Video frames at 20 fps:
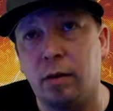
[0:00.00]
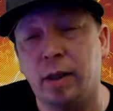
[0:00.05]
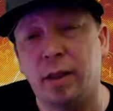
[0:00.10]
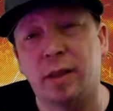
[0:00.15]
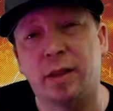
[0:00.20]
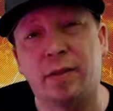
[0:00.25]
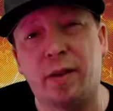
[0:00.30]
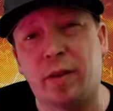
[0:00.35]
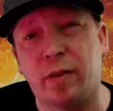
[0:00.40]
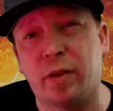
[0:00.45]
I
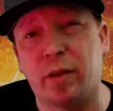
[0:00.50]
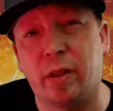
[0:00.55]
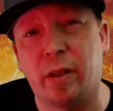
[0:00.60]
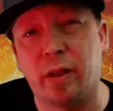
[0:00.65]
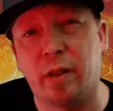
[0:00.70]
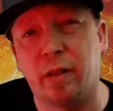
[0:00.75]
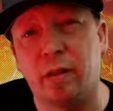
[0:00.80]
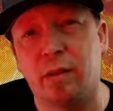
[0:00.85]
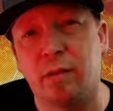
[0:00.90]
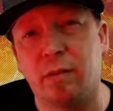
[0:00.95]
think it's 500
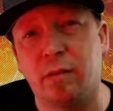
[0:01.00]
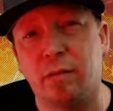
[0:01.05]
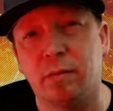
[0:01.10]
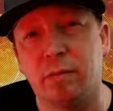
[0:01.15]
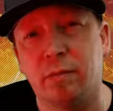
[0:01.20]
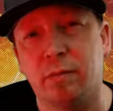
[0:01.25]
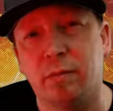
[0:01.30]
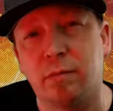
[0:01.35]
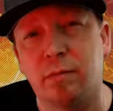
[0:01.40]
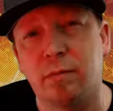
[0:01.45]
gig.
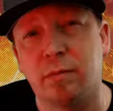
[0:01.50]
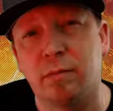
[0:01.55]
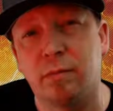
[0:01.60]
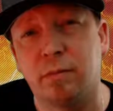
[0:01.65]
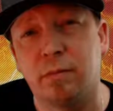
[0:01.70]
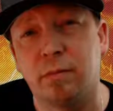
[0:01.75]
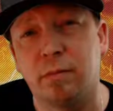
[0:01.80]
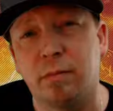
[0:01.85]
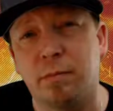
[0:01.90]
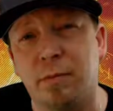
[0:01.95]

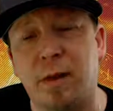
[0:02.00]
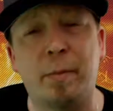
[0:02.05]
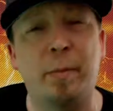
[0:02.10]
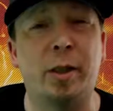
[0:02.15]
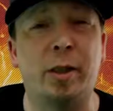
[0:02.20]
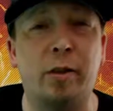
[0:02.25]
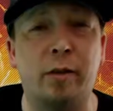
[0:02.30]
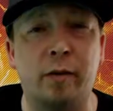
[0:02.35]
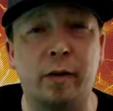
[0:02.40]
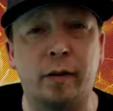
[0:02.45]
Might
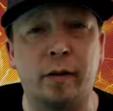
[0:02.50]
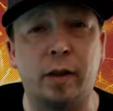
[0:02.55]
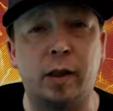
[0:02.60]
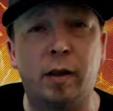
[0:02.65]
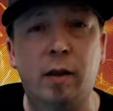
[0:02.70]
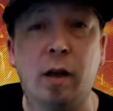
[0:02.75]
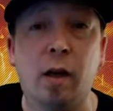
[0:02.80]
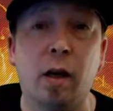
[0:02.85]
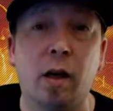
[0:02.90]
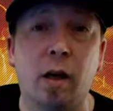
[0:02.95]
be 250.